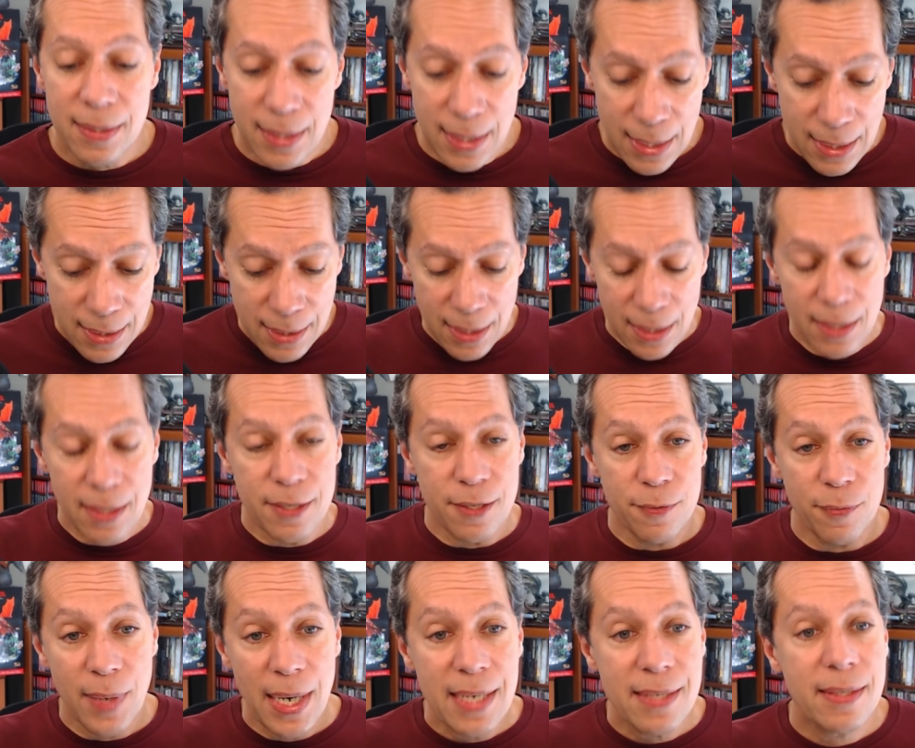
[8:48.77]
D&D is
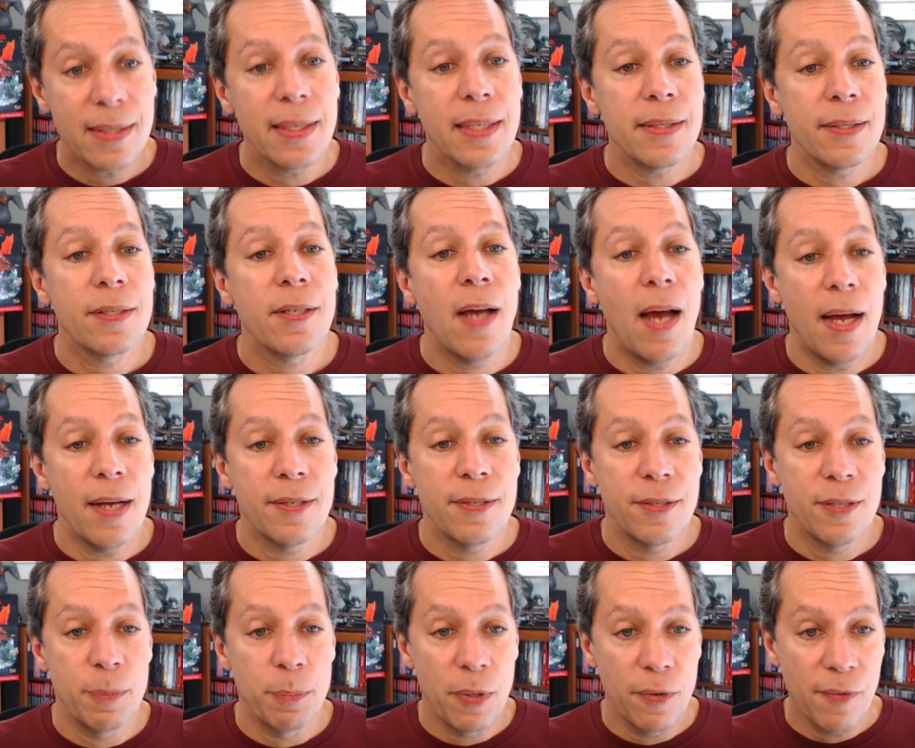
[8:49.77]
raising its costs
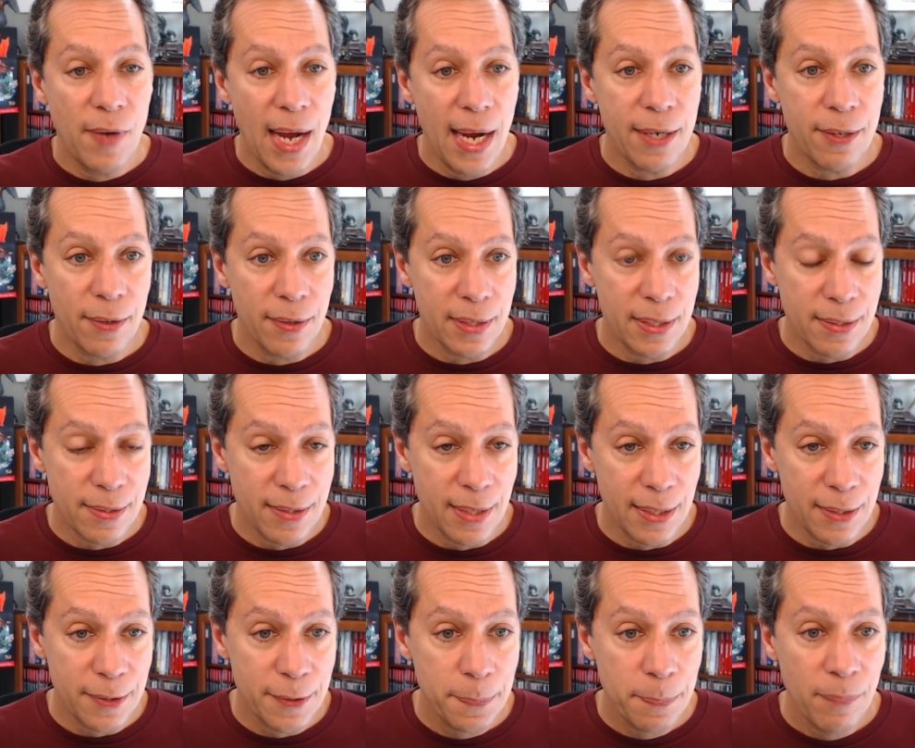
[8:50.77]
to provide all these
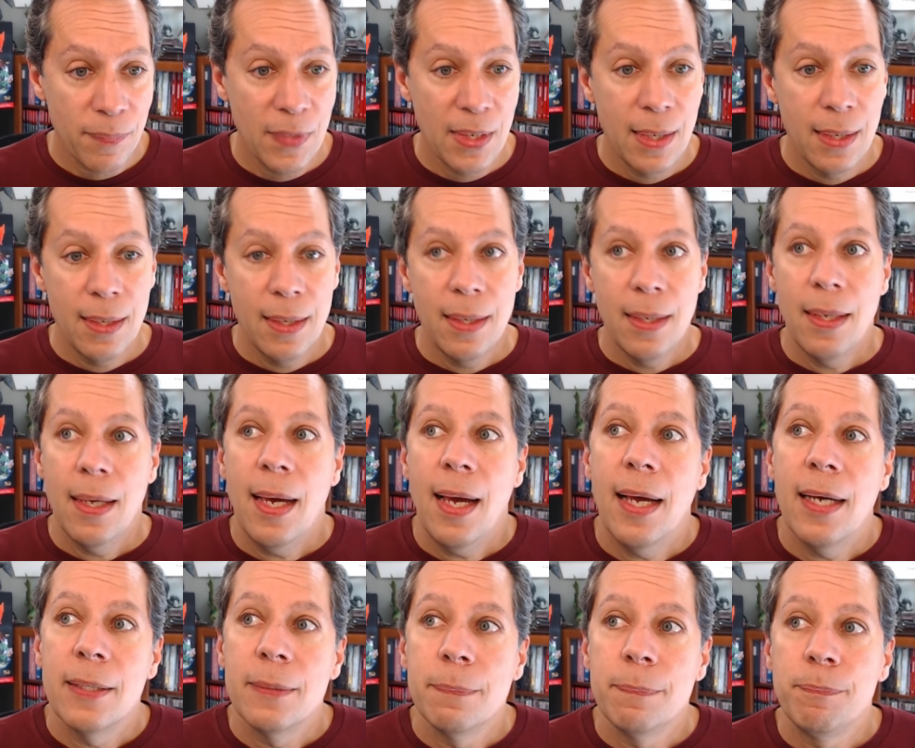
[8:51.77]
things.
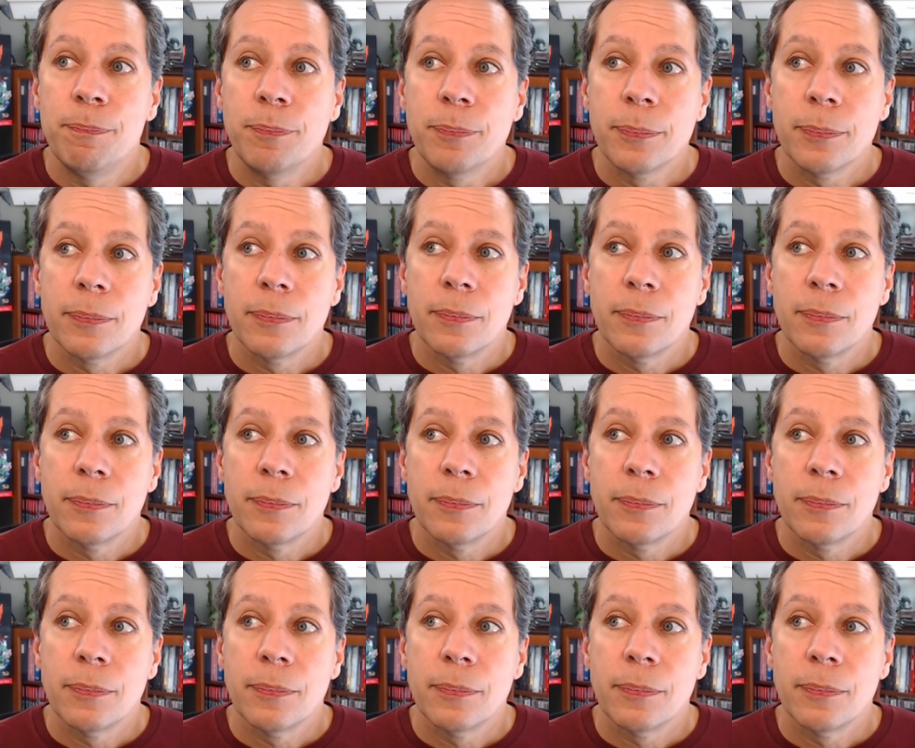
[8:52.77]
I'm